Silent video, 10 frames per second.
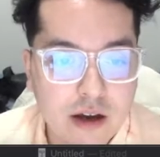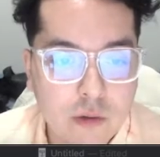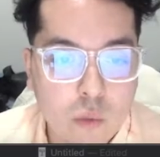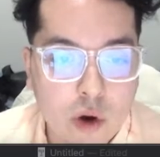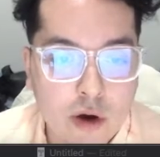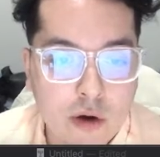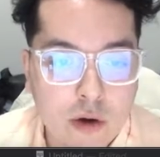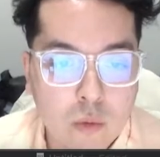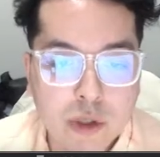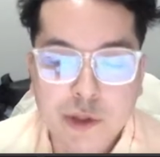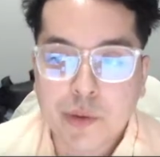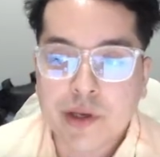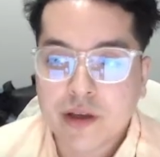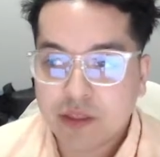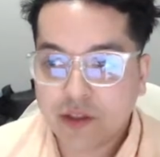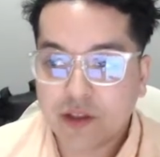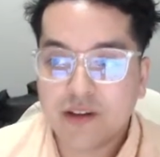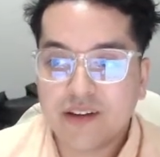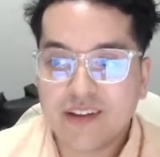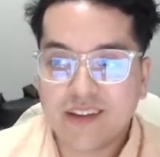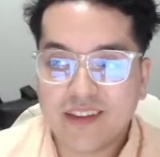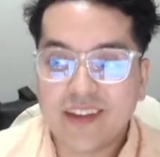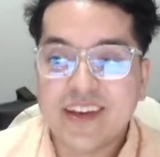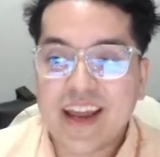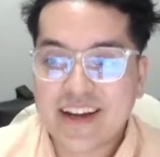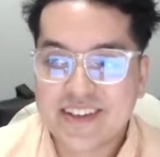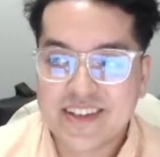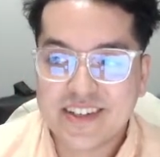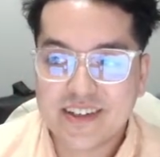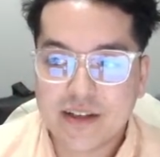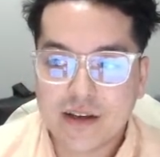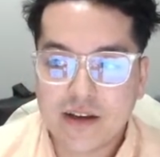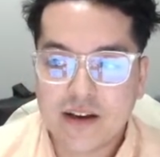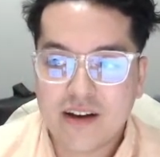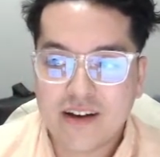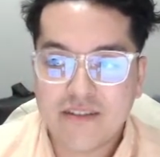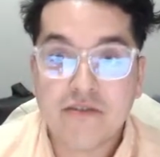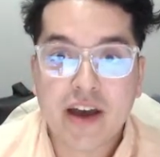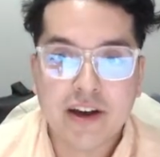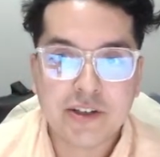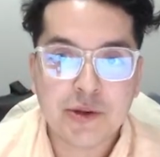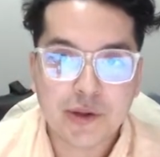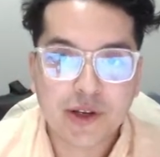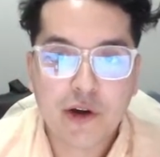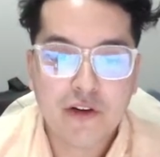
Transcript: we're doing the next value, or the current